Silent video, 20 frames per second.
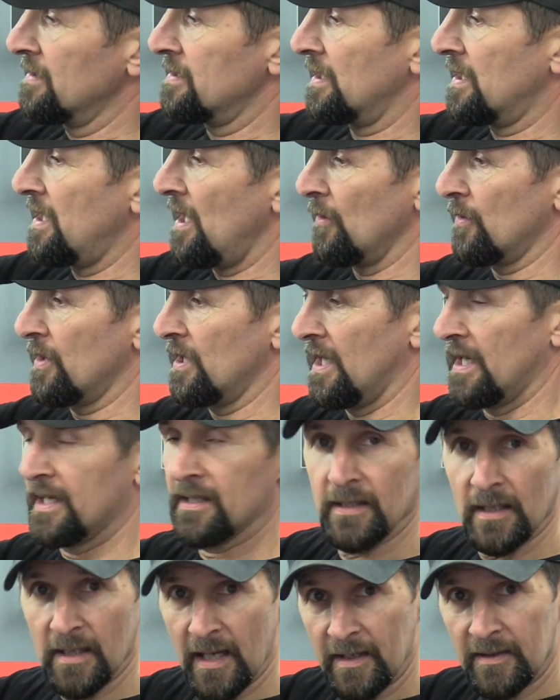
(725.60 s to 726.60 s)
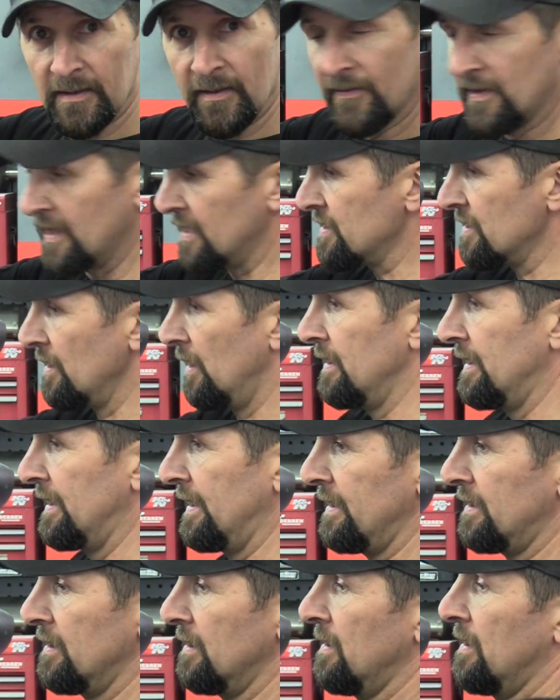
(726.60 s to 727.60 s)
to calculate the length of this that I
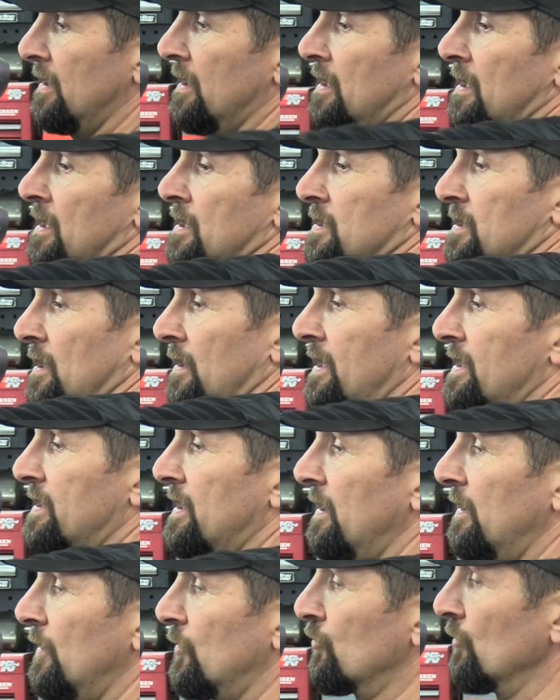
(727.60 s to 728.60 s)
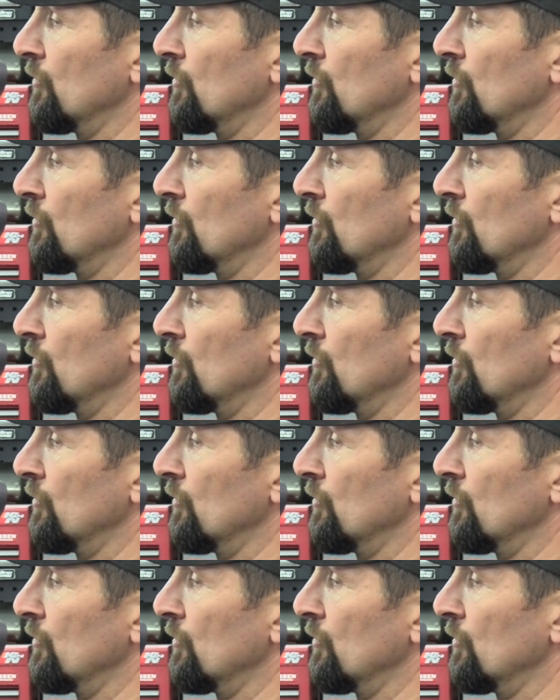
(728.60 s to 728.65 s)
need. So let's get the